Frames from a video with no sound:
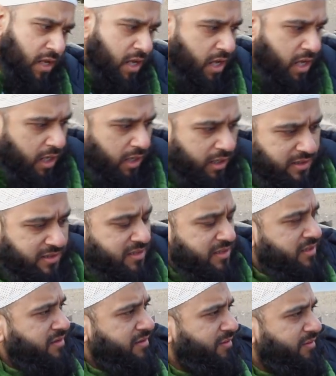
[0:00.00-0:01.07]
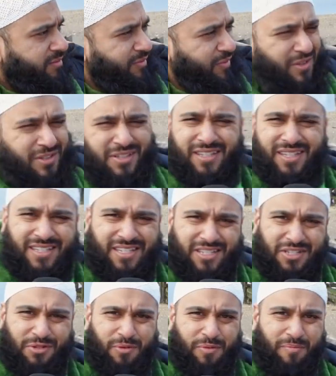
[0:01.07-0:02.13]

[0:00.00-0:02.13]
Oh, but this is too